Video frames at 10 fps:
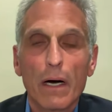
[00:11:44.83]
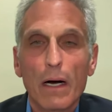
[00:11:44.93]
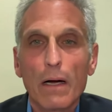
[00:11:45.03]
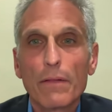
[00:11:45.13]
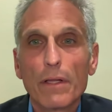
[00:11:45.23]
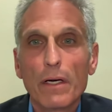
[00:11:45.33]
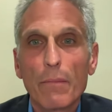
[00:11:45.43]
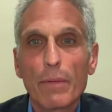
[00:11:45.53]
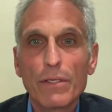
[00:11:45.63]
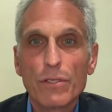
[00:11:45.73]
uh, the
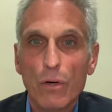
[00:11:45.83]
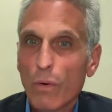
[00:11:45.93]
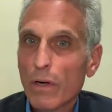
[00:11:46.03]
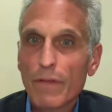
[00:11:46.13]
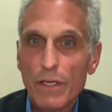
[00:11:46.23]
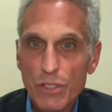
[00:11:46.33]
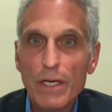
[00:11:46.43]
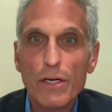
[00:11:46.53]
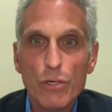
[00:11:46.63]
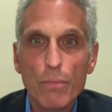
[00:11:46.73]
company took one of their
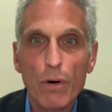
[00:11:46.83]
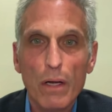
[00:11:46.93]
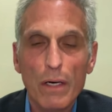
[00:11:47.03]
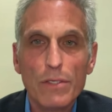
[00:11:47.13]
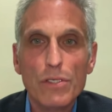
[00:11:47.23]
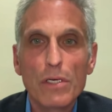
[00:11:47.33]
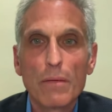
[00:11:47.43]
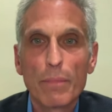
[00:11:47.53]
signature products,